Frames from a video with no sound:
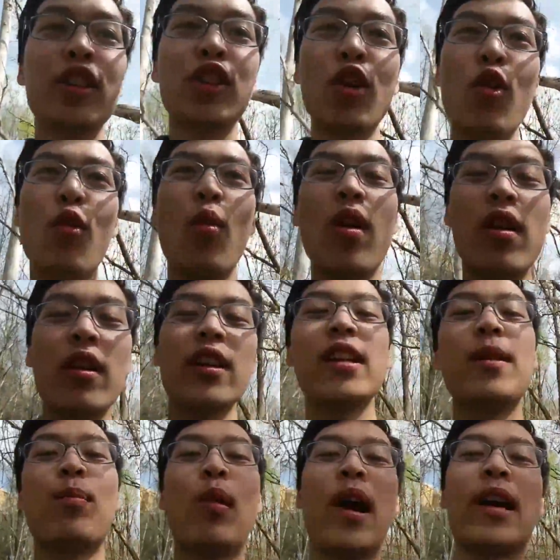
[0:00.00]
So what are
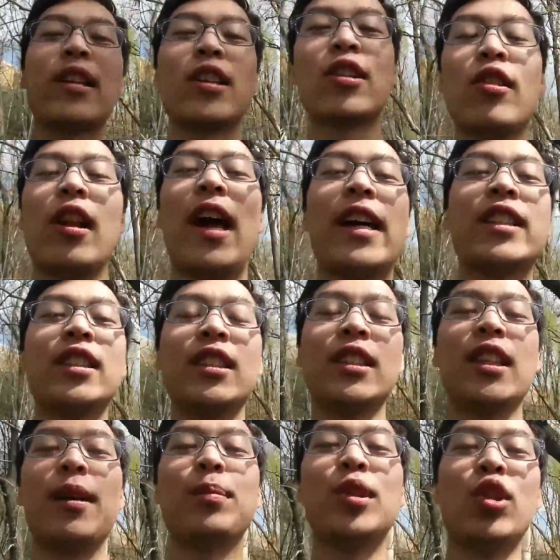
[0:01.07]
the practical action
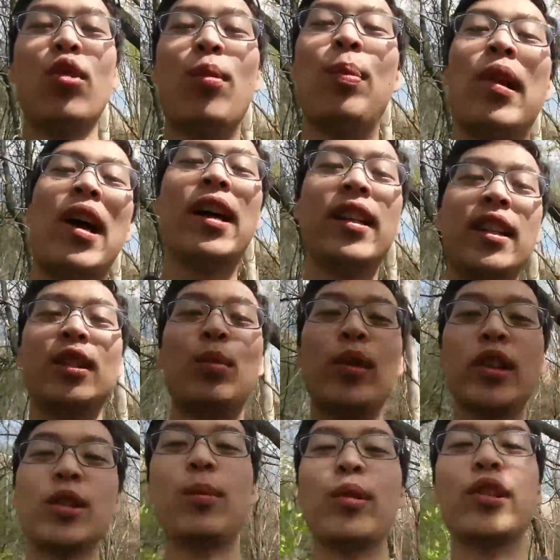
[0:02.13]
steps to applying these
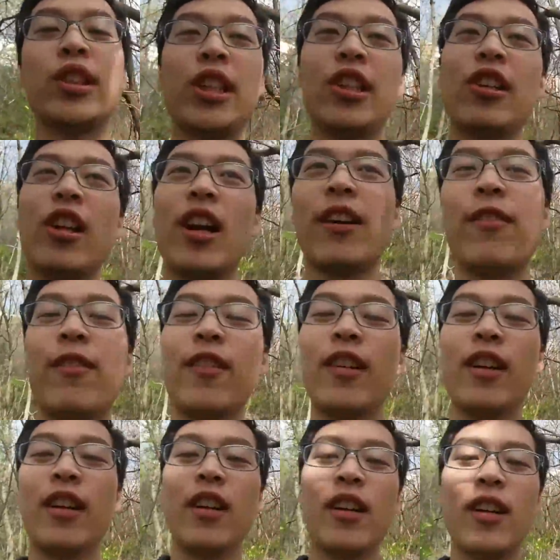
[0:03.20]
principles in your life?
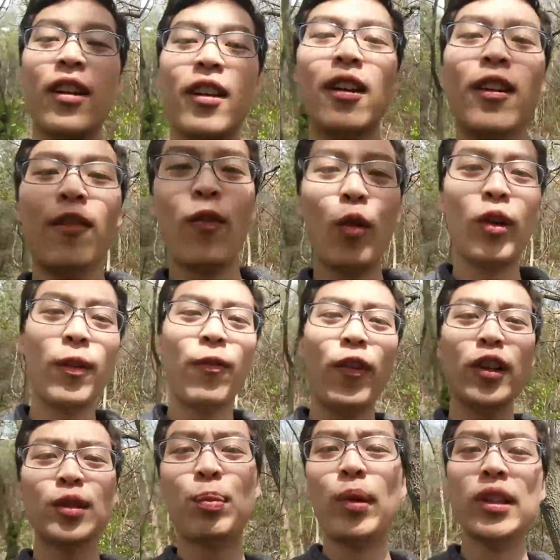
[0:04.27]
For the
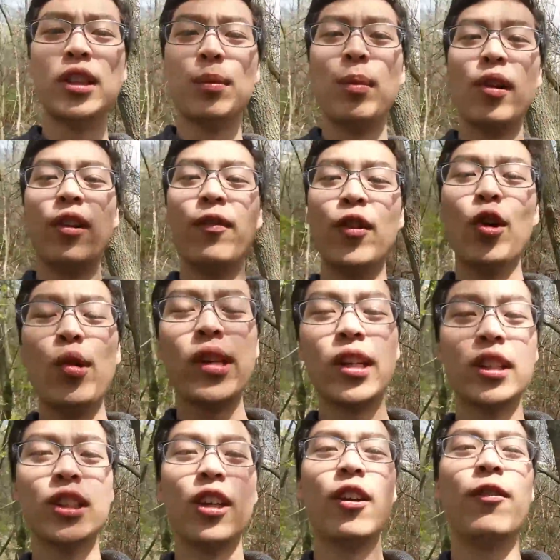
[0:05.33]
first principle of knowing
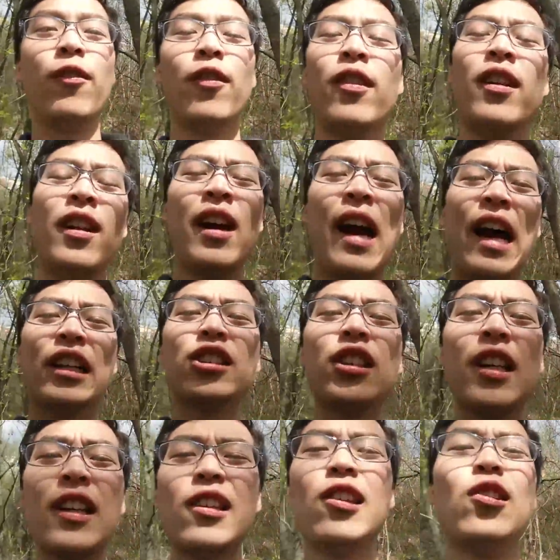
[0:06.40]
yourself,
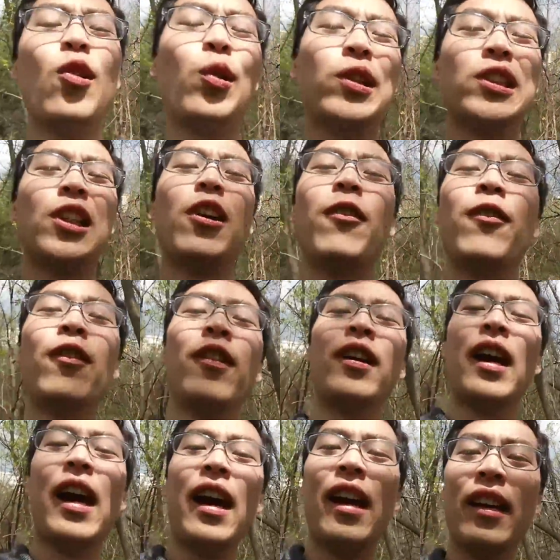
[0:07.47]
actually get to know yourself.
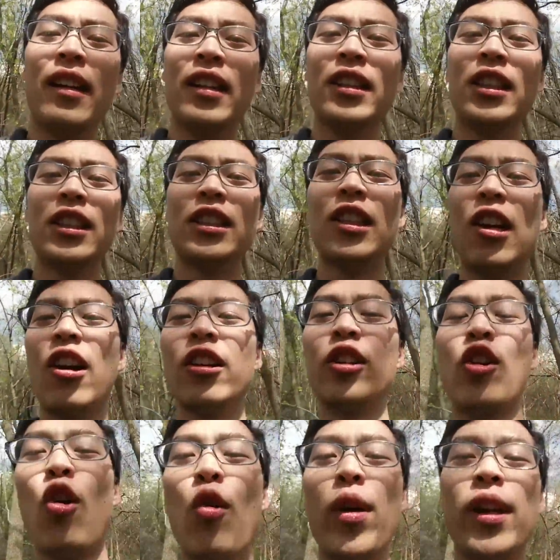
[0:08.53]
And this is an
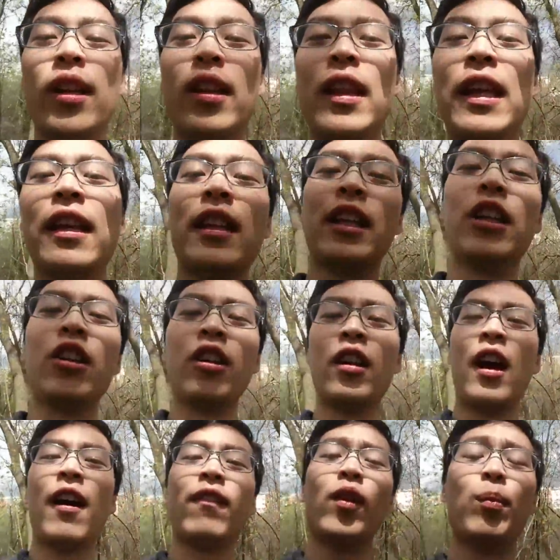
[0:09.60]
ongoing thing that you're going
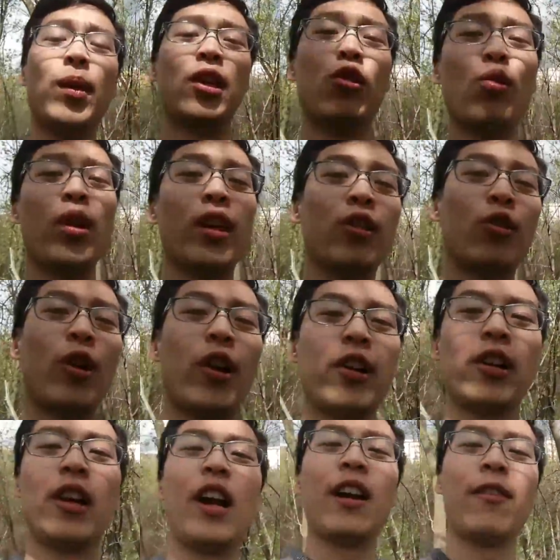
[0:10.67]
to have to be doing throughout
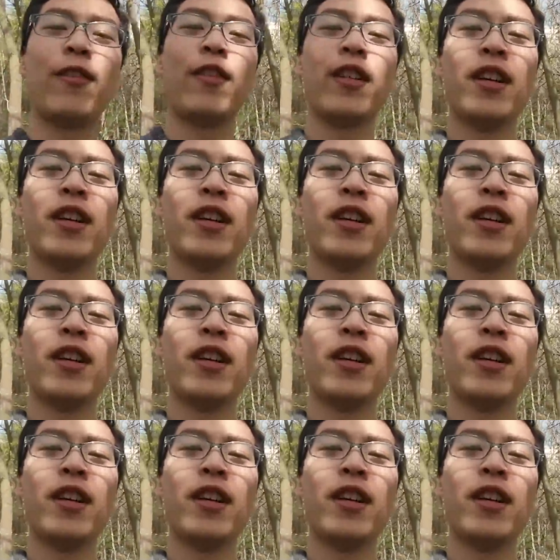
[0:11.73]
your life.